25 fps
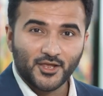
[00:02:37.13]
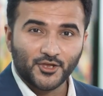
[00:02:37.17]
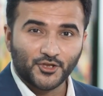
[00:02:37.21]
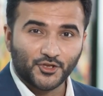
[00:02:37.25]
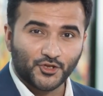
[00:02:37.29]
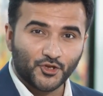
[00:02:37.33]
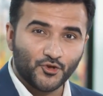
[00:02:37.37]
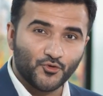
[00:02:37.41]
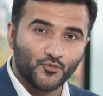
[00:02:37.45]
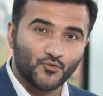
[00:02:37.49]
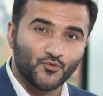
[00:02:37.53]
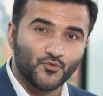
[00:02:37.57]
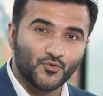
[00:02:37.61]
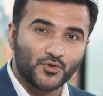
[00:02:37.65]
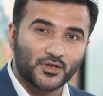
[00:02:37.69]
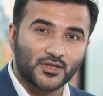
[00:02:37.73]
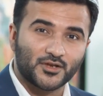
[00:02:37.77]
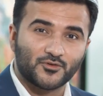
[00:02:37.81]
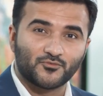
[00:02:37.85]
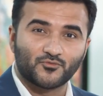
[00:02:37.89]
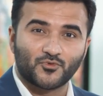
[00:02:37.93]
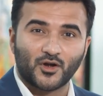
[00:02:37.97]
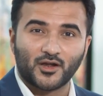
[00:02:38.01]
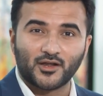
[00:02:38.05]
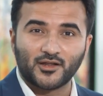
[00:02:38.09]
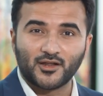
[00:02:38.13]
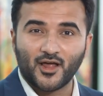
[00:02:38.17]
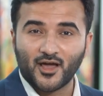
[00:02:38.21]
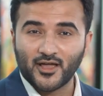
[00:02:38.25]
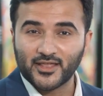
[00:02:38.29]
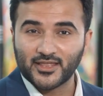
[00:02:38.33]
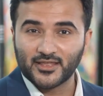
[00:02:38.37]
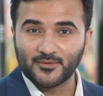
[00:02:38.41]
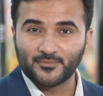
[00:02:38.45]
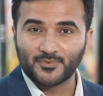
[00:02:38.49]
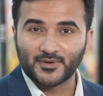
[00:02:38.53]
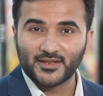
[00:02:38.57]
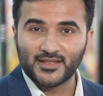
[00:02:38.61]
You can
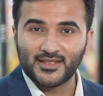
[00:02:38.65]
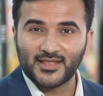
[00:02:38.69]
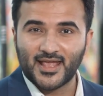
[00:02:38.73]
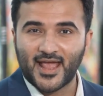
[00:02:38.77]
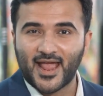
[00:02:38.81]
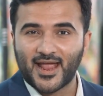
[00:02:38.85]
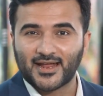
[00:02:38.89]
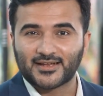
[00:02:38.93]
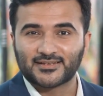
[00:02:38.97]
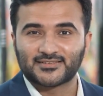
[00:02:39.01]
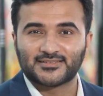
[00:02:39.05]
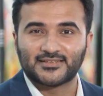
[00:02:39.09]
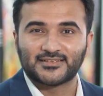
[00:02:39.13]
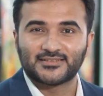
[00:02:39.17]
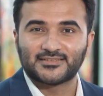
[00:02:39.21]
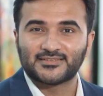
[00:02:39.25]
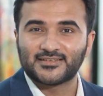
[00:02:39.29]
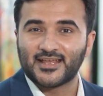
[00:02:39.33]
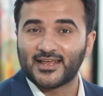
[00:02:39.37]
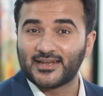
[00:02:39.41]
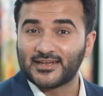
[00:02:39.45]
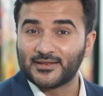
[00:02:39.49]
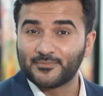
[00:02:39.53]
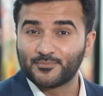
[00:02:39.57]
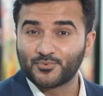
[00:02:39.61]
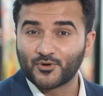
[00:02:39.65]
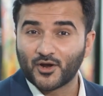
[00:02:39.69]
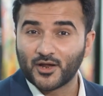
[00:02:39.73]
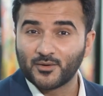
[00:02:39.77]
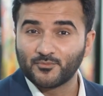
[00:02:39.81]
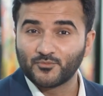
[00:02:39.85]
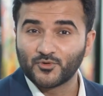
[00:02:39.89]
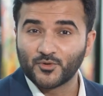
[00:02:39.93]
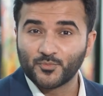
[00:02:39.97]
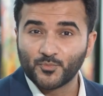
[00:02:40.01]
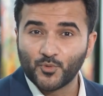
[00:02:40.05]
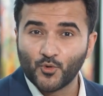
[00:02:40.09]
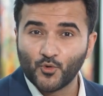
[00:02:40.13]
reliably access Tally
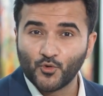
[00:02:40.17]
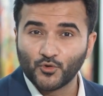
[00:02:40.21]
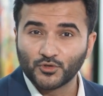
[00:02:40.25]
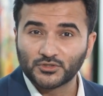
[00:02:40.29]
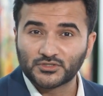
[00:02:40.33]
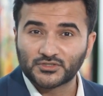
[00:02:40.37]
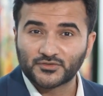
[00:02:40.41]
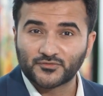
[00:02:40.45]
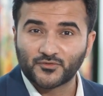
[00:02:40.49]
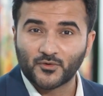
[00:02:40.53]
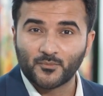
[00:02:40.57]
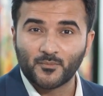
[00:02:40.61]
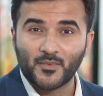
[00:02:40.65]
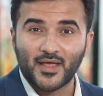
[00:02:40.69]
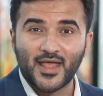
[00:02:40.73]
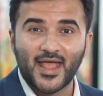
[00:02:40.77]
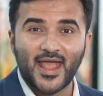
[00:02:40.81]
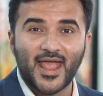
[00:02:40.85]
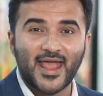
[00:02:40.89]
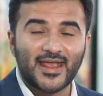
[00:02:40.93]
Prime reports from